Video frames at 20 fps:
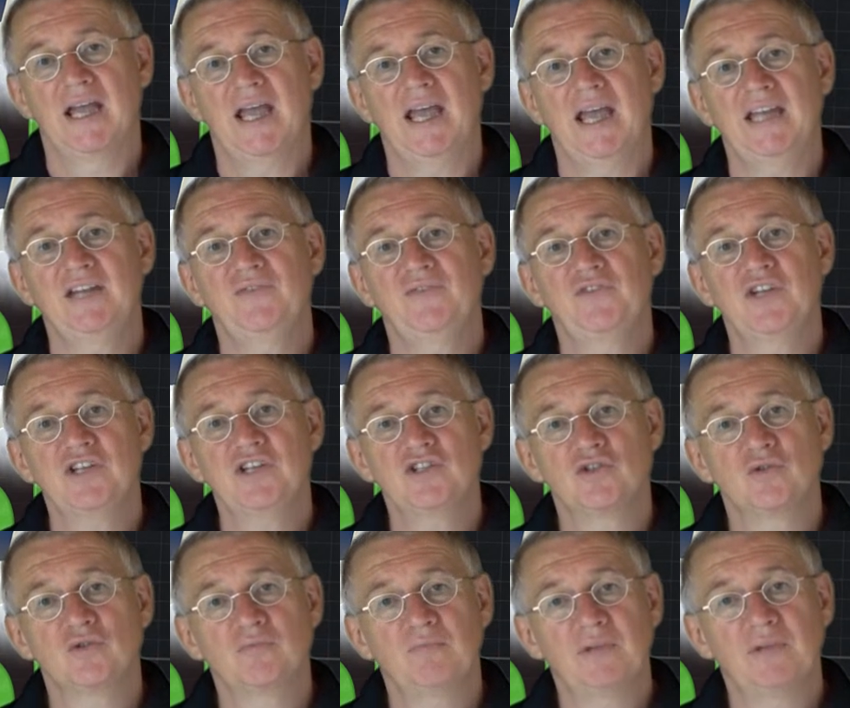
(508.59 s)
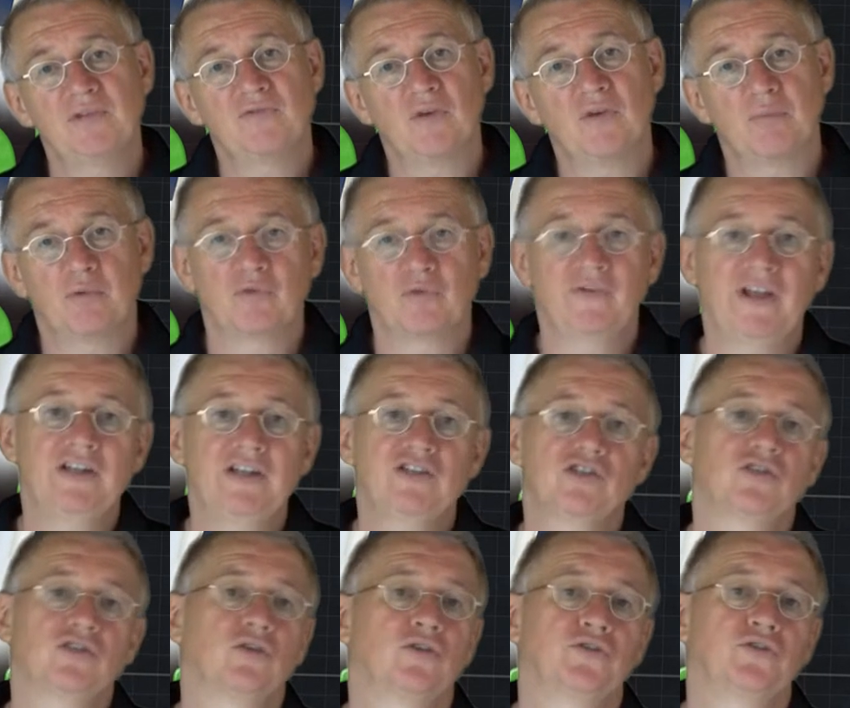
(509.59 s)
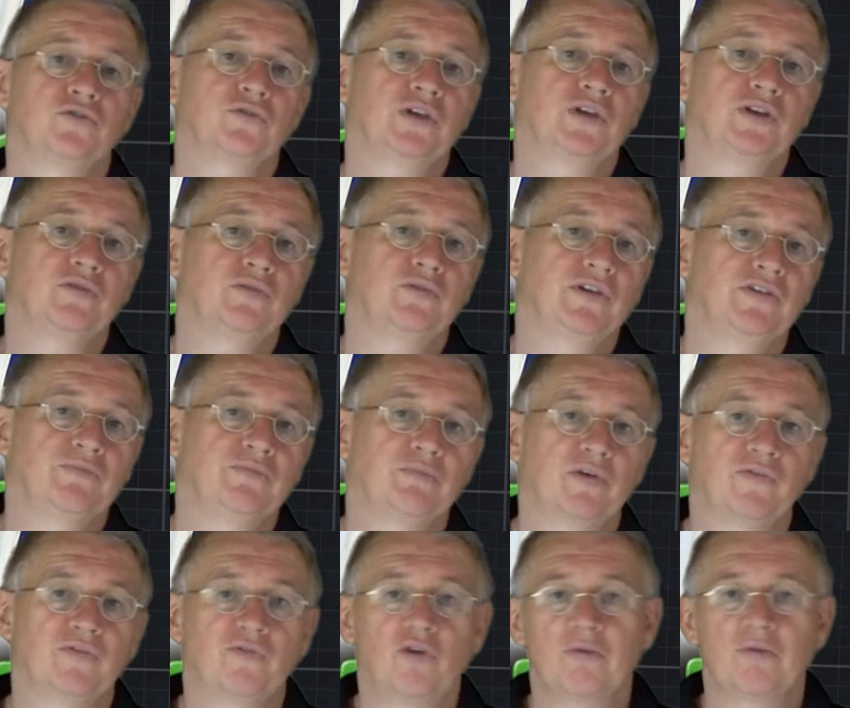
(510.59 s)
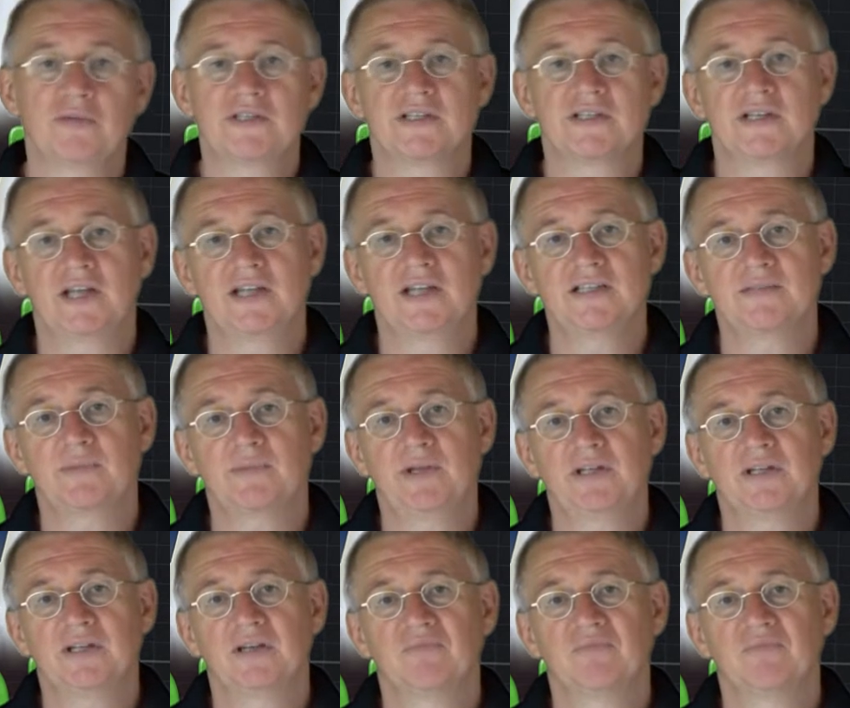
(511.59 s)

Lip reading: And if this should be for prevention or to increase performance enhancement,